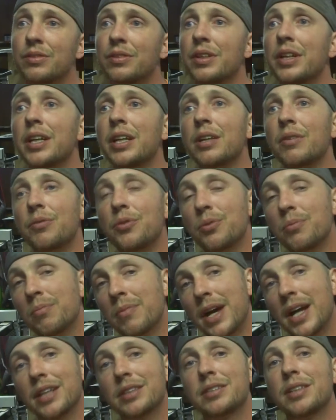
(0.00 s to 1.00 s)
and if you
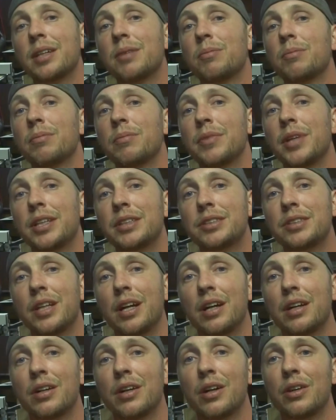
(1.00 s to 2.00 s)
max that
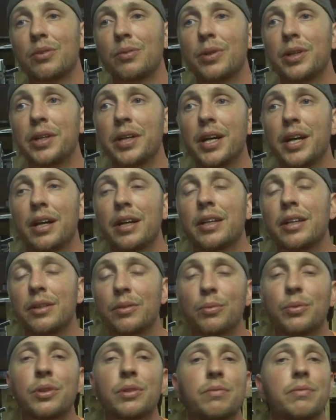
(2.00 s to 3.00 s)
shock all the way out, it
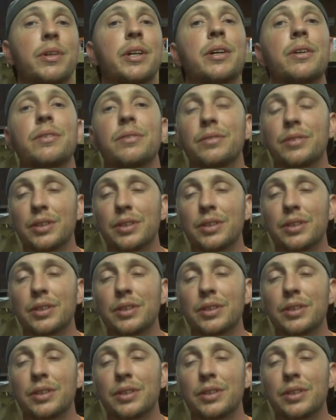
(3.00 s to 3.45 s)
will fail.